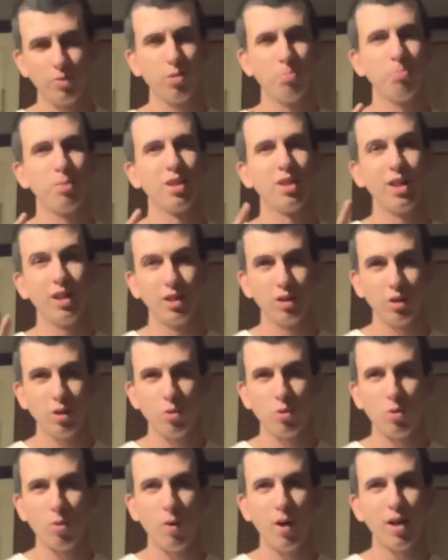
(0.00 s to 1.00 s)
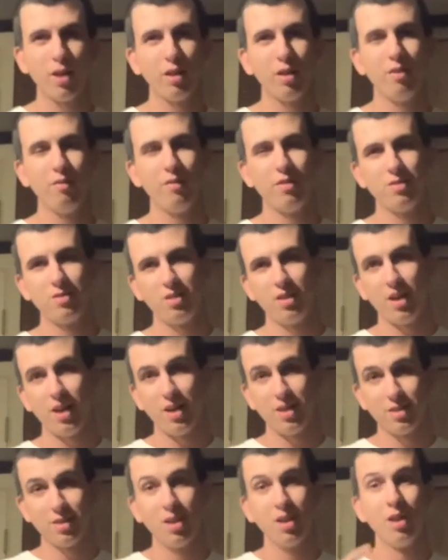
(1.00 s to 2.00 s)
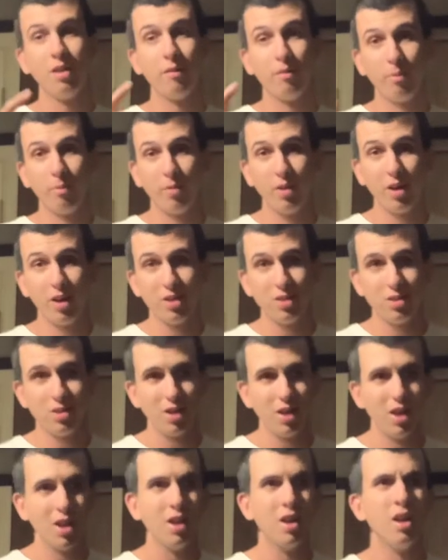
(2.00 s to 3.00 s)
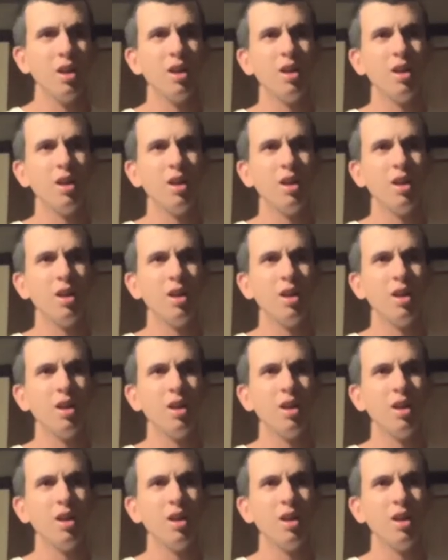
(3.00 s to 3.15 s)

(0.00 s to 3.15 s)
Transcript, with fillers: the, but they're low quality VCRs from what I see.